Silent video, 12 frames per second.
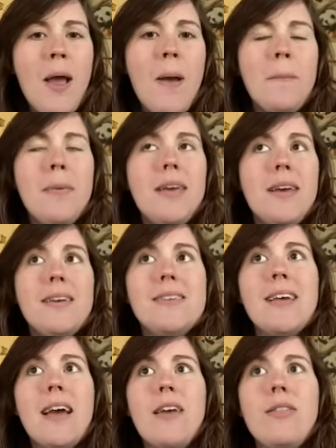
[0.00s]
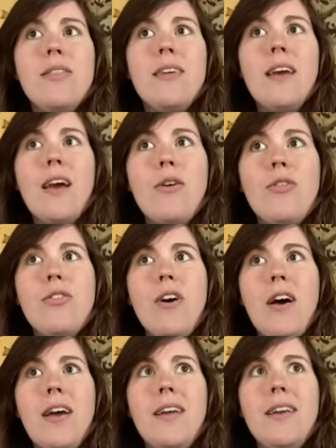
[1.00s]
because I think I
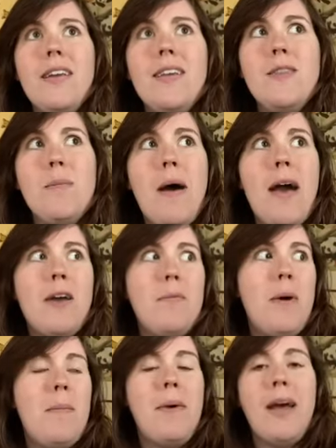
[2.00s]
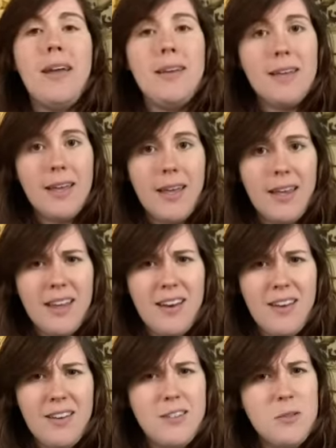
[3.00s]
thought in the back of my mind, like,
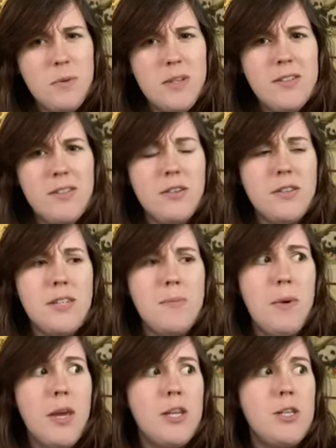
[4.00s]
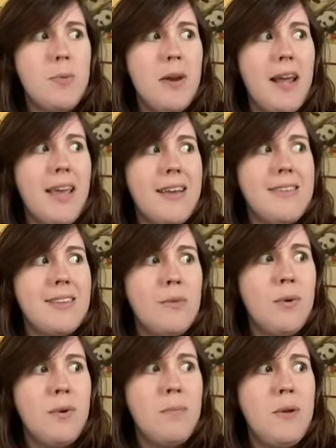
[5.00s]
not to be a salty bitch, but I guess
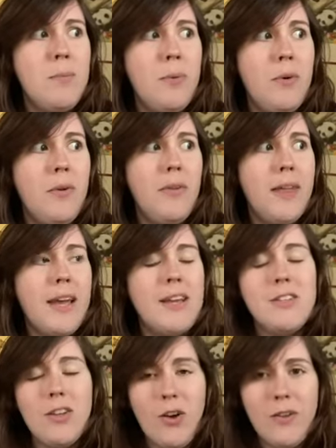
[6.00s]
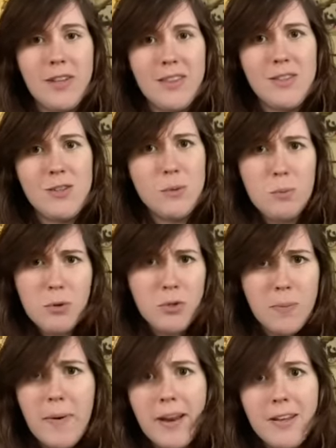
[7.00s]
when people, like, I saw, like, these super
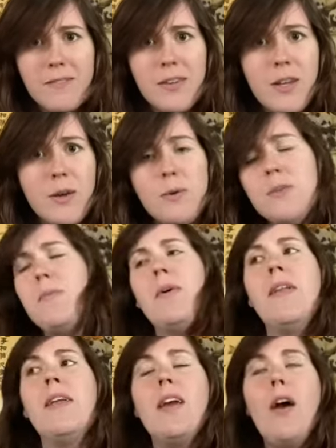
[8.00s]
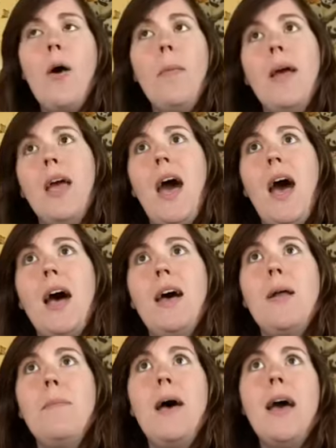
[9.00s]
dramatic videos about, like, oh my
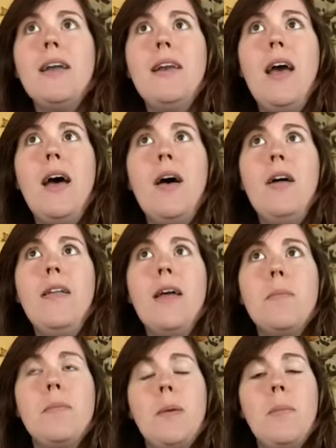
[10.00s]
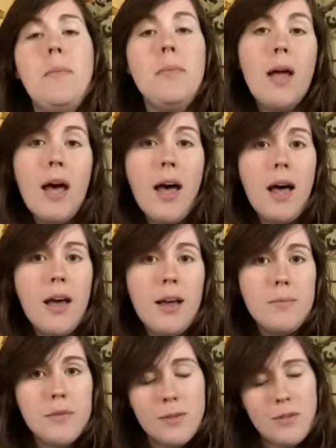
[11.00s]
god, I'm back now, like, blah, blah, blah,
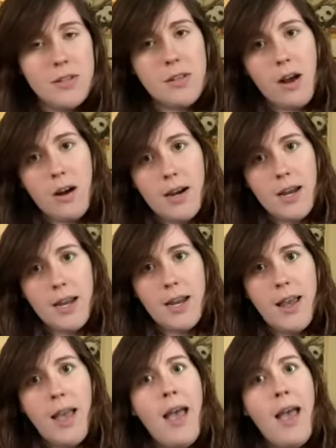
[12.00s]
I'm so sorry.